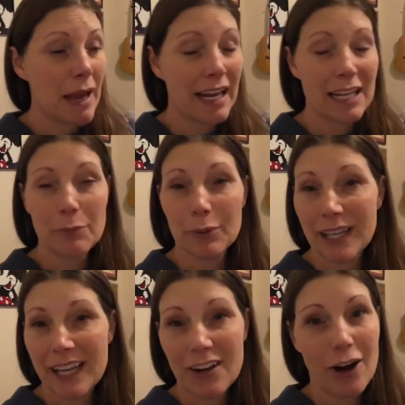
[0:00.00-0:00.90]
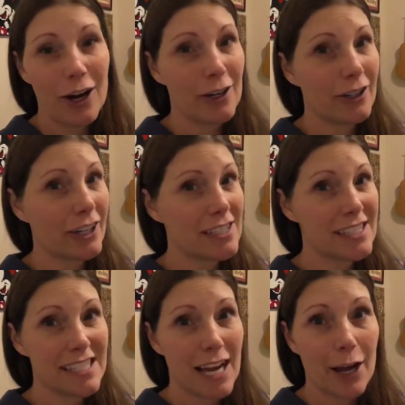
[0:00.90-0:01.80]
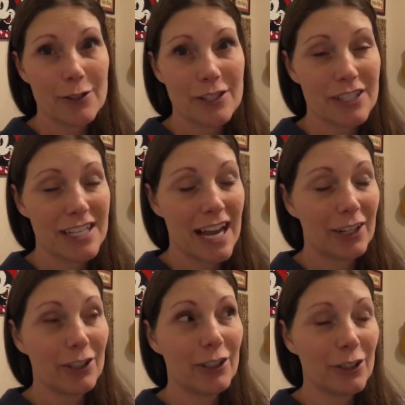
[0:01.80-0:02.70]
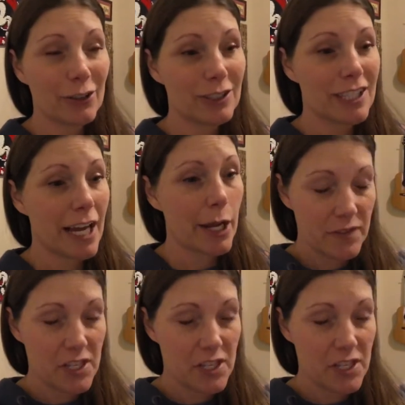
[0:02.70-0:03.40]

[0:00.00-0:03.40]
Maddie played hard at her cousin's house and just had a good old time.